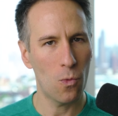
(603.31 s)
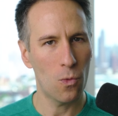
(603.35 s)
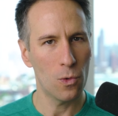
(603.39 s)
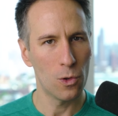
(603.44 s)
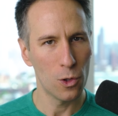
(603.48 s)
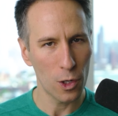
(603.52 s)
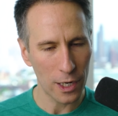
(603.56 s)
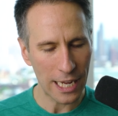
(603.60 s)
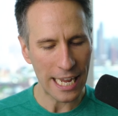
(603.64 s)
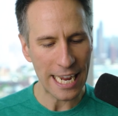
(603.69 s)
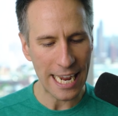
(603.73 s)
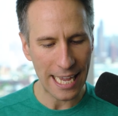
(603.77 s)

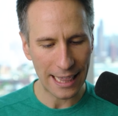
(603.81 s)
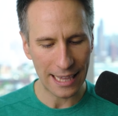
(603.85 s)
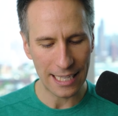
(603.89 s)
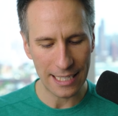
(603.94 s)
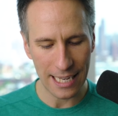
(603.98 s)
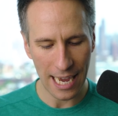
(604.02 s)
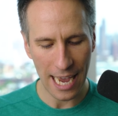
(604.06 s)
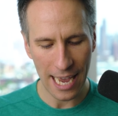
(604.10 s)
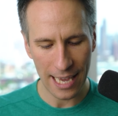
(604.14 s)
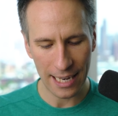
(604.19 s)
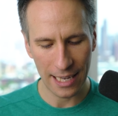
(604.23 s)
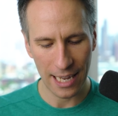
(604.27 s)
looking at
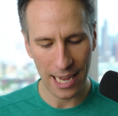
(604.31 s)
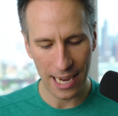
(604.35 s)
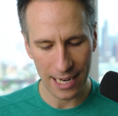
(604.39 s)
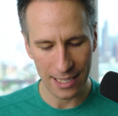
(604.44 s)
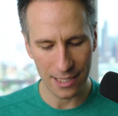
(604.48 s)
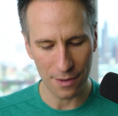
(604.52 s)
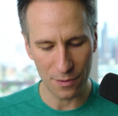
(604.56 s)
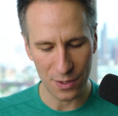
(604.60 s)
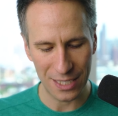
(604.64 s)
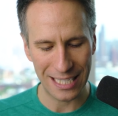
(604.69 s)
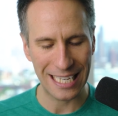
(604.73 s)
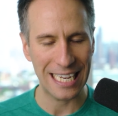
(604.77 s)
the
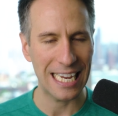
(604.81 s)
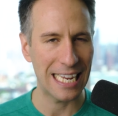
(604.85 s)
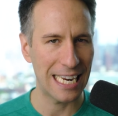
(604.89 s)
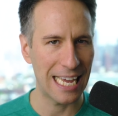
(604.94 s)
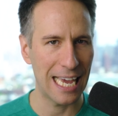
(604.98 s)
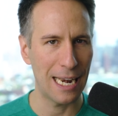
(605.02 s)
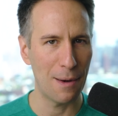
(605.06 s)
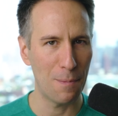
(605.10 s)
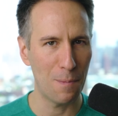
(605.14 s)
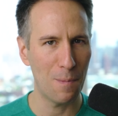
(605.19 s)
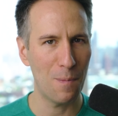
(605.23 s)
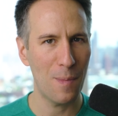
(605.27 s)
headlines of
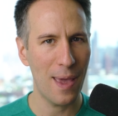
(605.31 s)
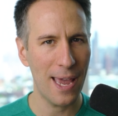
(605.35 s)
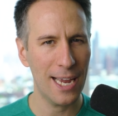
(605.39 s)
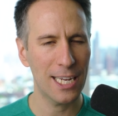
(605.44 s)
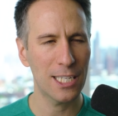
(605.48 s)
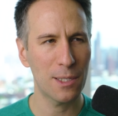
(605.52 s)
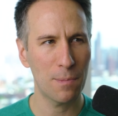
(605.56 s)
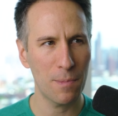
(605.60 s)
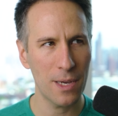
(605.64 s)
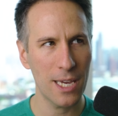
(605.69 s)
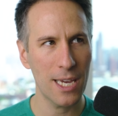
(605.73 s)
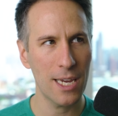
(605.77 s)
CNN
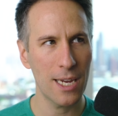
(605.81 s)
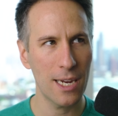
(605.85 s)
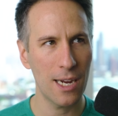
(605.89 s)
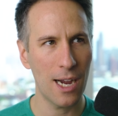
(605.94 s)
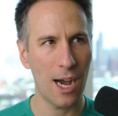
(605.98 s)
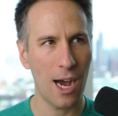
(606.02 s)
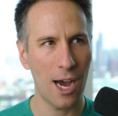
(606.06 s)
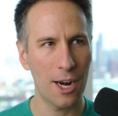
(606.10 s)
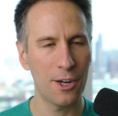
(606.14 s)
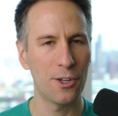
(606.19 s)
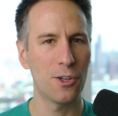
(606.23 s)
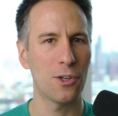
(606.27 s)
makes me
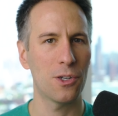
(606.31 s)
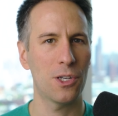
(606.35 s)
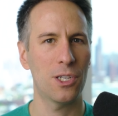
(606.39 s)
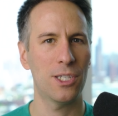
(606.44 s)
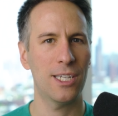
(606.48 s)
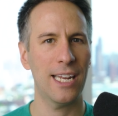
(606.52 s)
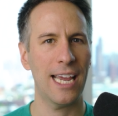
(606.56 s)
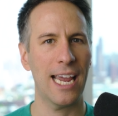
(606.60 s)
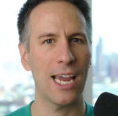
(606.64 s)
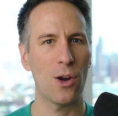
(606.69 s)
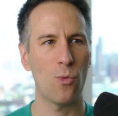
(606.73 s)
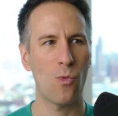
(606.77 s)

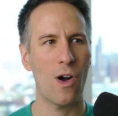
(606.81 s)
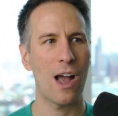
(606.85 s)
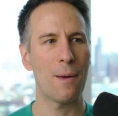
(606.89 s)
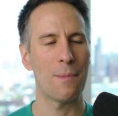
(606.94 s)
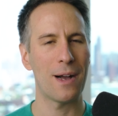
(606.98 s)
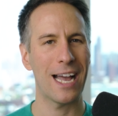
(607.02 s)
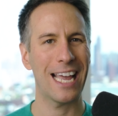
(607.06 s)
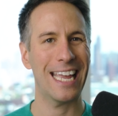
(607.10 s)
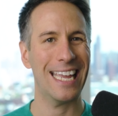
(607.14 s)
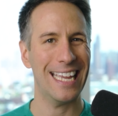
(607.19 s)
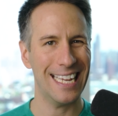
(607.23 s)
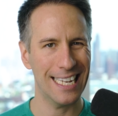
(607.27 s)
understand why
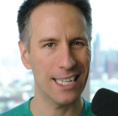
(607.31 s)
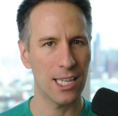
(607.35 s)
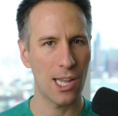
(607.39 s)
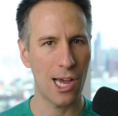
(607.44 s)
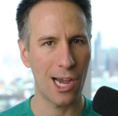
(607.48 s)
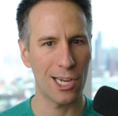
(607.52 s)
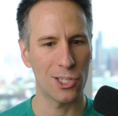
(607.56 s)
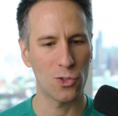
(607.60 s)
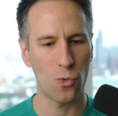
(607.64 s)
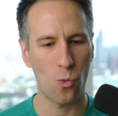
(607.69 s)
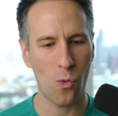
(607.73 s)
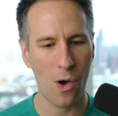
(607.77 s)
my
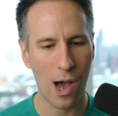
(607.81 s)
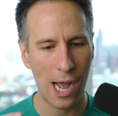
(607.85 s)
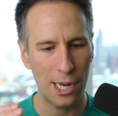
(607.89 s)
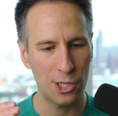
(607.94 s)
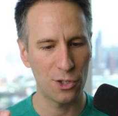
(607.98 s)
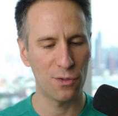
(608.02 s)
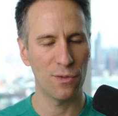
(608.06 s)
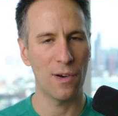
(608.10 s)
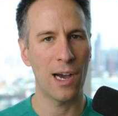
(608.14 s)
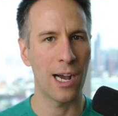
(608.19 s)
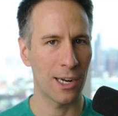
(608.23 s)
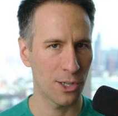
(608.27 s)
in-laws
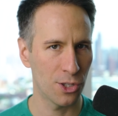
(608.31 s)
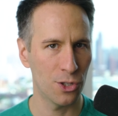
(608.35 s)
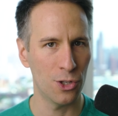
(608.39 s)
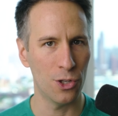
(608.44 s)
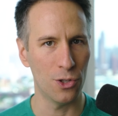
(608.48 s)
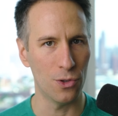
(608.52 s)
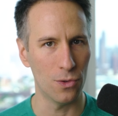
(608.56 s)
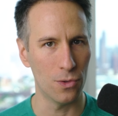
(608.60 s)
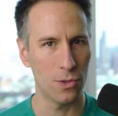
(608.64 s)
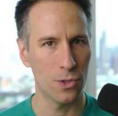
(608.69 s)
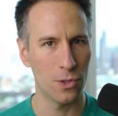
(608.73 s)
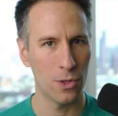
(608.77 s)
watch Fox
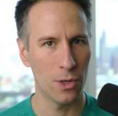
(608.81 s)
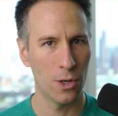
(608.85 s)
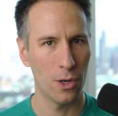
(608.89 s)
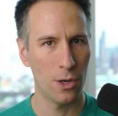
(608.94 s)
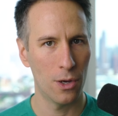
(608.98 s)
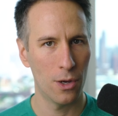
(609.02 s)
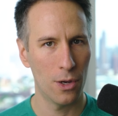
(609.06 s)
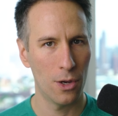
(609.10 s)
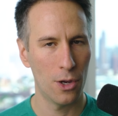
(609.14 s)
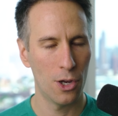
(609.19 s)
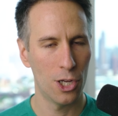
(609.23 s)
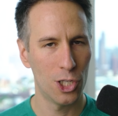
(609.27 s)
News
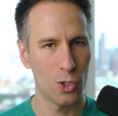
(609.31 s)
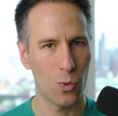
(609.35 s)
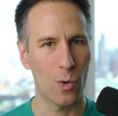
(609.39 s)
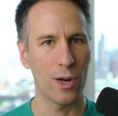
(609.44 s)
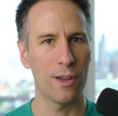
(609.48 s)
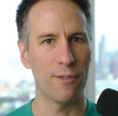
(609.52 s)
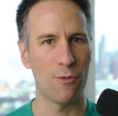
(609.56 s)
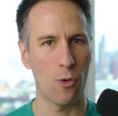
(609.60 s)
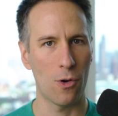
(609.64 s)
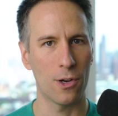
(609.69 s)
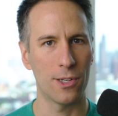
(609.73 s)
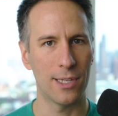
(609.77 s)

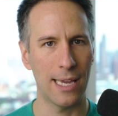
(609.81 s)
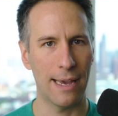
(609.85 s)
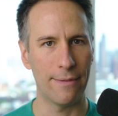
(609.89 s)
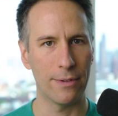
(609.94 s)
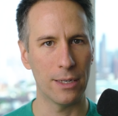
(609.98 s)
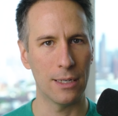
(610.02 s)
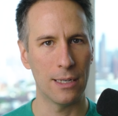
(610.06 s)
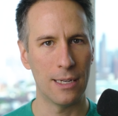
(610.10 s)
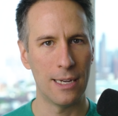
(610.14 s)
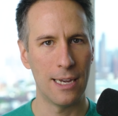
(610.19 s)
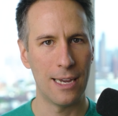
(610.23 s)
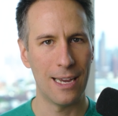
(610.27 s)

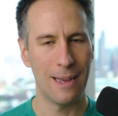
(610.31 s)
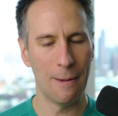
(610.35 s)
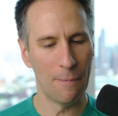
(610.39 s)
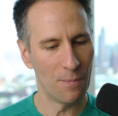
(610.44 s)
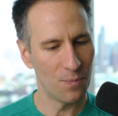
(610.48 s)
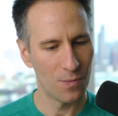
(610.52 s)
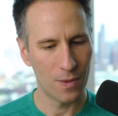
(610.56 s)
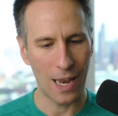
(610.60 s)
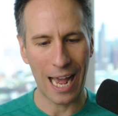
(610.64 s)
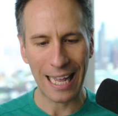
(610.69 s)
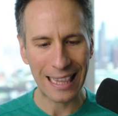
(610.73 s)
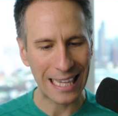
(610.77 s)
24/7.
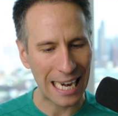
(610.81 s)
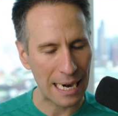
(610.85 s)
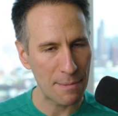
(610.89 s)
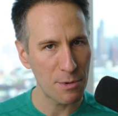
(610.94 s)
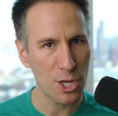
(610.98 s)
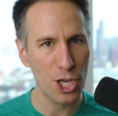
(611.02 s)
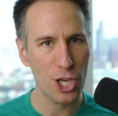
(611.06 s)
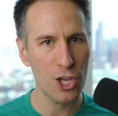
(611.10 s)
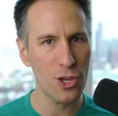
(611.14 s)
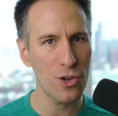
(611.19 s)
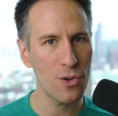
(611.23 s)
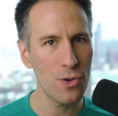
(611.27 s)
Not that I'm
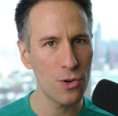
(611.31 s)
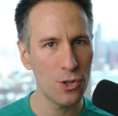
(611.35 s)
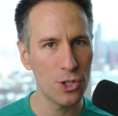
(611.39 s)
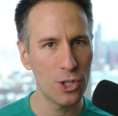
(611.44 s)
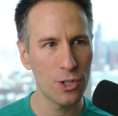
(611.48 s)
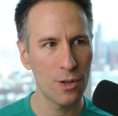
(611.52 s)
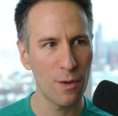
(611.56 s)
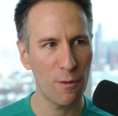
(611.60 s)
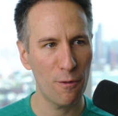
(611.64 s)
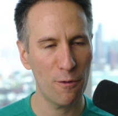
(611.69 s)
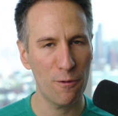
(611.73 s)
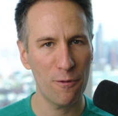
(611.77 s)
a
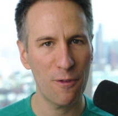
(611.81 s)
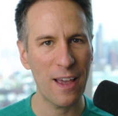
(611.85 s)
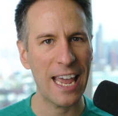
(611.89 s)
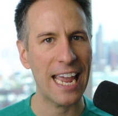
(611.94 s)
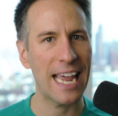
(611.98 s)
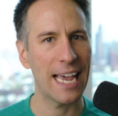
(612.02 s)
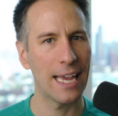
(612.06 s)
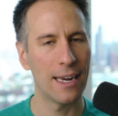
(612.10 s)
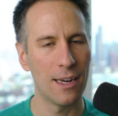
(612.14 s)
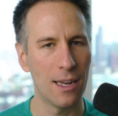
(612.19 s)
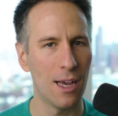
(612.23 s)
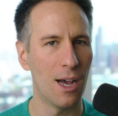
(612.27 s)
huge
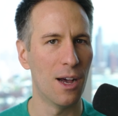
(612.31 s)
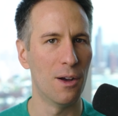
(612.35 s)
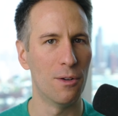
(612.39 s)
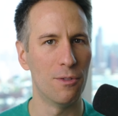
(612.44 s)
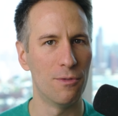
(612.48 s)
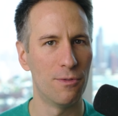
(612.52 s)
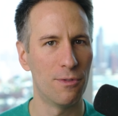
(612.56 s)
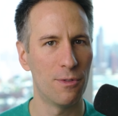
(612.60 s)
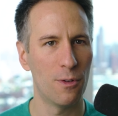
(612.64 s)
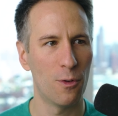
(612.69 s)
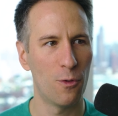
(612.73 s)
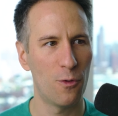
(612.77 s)
fan
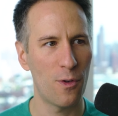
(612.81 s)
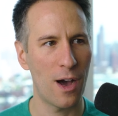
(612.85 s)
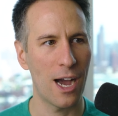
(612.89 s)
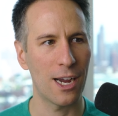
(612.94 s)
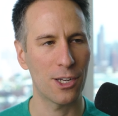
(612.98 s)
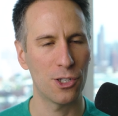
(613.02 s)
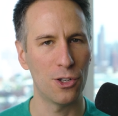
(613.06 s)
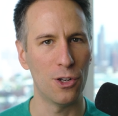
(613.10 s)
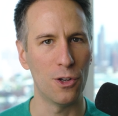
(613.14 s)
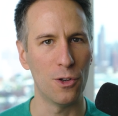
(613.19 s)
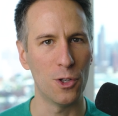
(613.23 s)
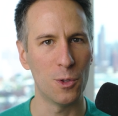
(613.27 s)
of
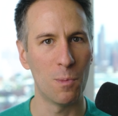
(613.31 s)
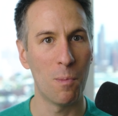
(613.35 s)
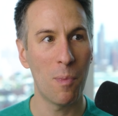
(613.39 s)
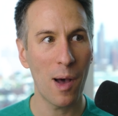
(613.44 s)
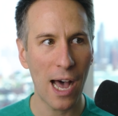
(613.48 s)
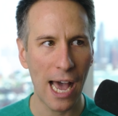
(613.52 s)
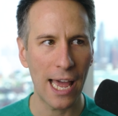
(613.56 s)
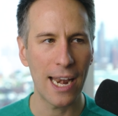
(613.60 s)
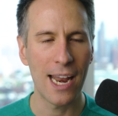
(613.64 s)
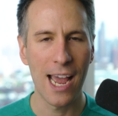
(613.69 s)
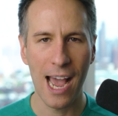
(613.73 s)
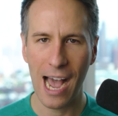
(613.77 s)
Fox News,
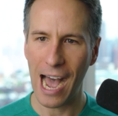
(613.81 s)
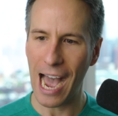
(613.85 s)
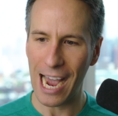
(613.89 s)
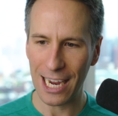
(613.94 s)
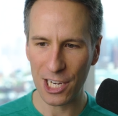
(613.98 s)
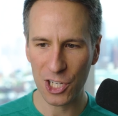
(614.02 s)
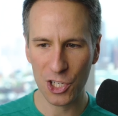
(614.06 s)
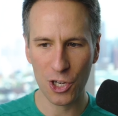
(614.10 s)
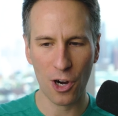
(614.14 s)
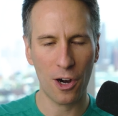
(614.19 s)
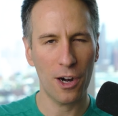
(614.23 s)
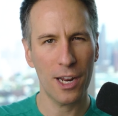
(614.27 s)
but
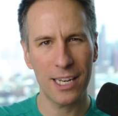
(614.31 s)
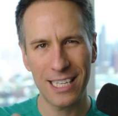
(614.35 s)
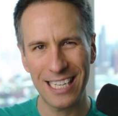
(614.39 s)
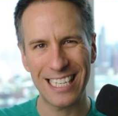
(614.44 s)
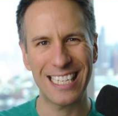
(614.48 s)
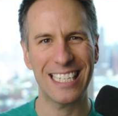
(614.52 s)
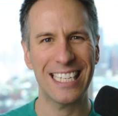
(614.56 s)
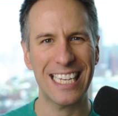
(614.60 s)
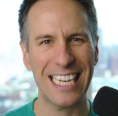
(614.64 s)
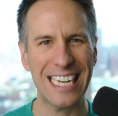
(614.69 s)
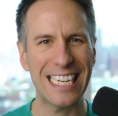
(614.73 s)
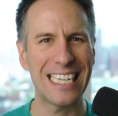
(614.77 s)
I started to
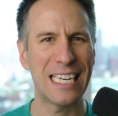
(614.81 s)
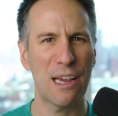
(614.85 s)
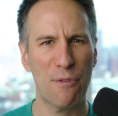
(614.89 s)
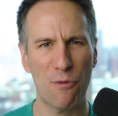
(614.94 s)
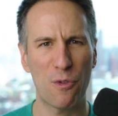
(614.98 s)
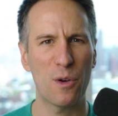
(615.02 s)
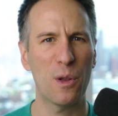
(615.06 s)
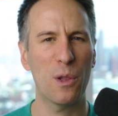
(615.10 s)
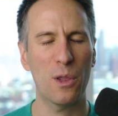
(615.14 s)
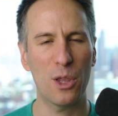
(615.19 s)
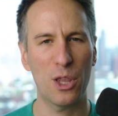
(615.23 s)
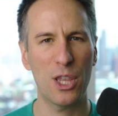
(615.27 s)
see
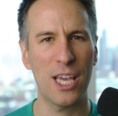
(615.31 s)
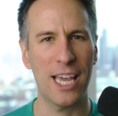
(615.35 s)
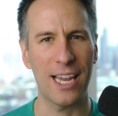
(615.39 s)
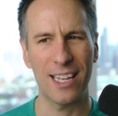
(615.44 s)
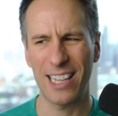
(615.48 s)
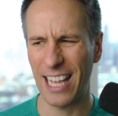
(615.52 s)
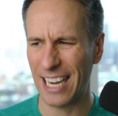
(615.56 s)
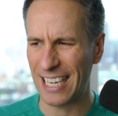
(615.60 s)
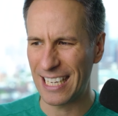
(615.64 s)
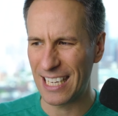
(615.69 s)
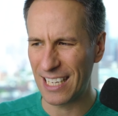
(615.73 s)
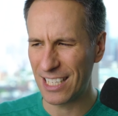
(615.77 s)
different
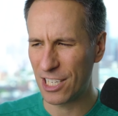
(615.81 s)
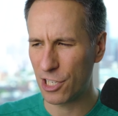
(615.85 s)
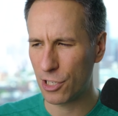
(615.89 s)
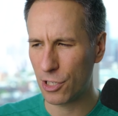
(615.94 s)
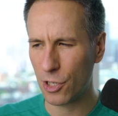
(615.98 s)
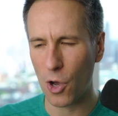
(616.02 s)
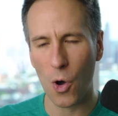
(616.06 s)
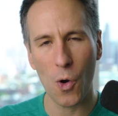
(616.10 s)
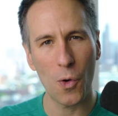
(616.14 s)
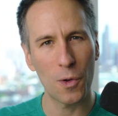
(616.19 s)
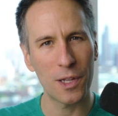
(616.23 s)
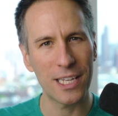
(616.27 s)
things, like it's
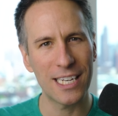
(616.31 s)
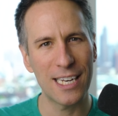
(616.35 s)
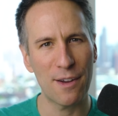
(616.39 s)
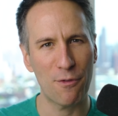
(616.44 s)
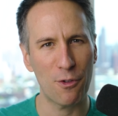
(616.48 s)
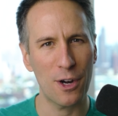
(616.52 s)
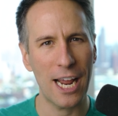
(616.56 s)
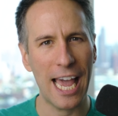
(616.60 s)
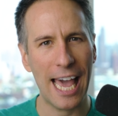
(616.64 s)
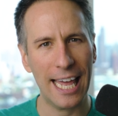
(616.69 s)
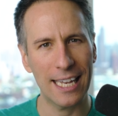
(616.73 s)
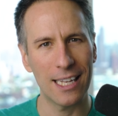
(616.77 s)
totally
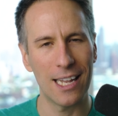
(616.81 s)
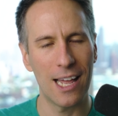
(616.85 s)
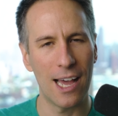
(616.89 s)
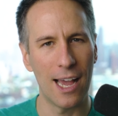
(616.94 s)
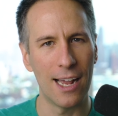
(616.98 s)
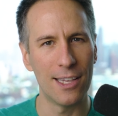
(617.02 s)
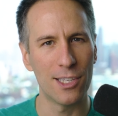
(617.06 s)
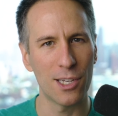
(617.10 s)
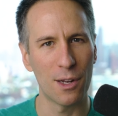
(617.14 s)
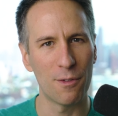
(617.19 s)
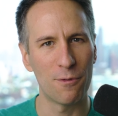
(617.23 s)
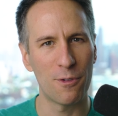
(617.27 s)
different
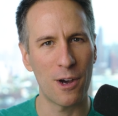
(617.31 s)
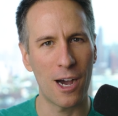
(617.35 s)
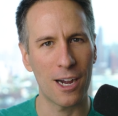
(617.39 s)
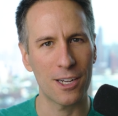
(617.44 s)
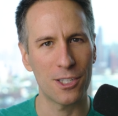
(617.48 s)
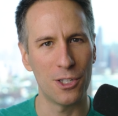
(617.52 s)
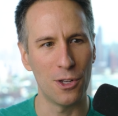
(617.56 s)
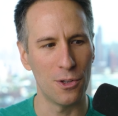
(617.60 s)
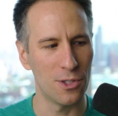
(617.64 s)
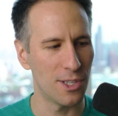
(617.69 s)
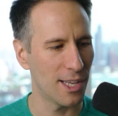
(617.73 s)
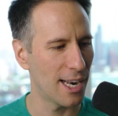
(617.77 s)
headlines on
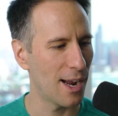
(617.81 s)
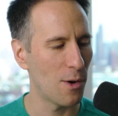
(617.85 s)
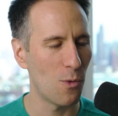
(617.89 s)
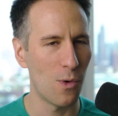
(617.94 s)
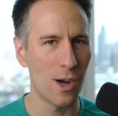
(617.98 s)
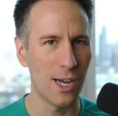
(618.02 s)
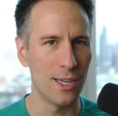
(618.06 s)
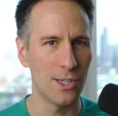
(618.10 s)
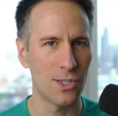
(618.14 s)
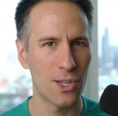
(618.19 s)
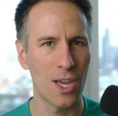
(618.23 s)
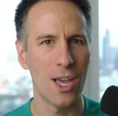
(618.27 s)
Fox News than I
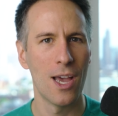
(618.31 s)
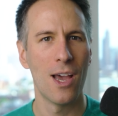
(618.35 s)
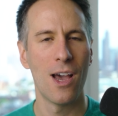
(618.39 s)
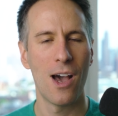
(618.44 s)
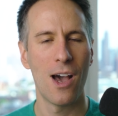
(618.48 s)
was